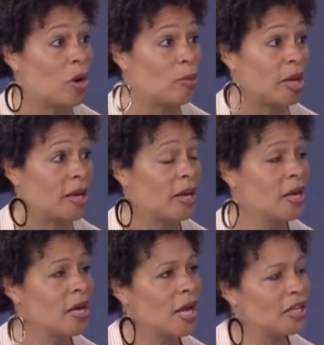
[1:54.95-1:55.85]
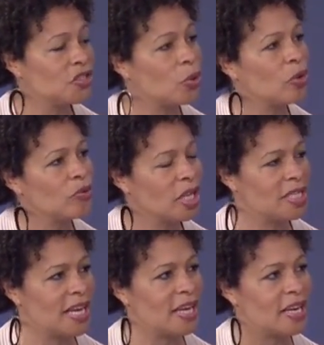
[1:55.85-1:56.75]
well-being. And so we're
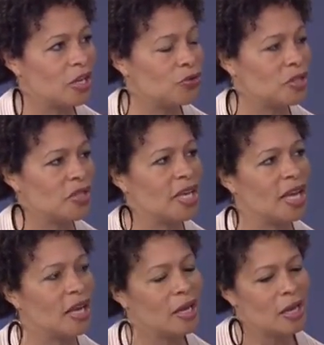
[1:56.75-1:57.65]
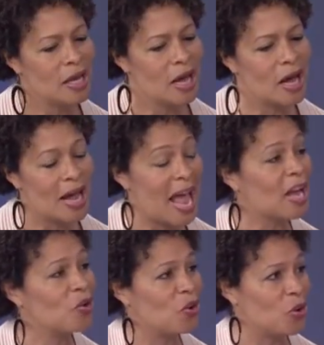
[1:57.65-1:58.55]
really taking an interesting
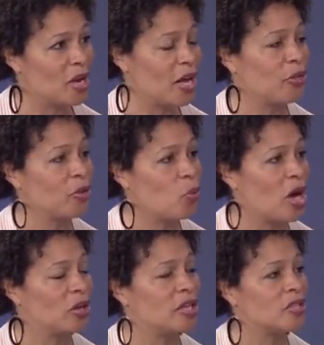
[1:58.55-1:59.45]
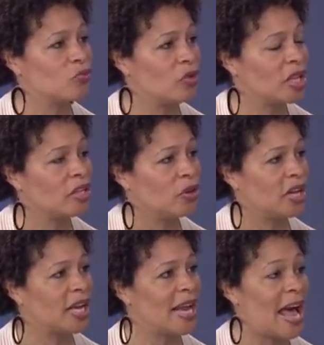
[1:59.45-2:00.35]
angle on health and wellness, really
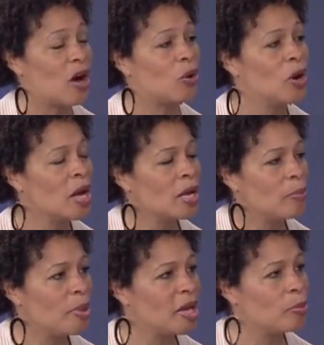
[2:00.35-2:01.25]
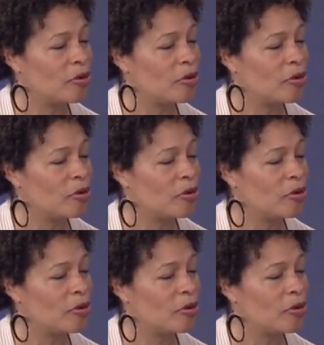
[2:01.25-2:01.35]
looking at how being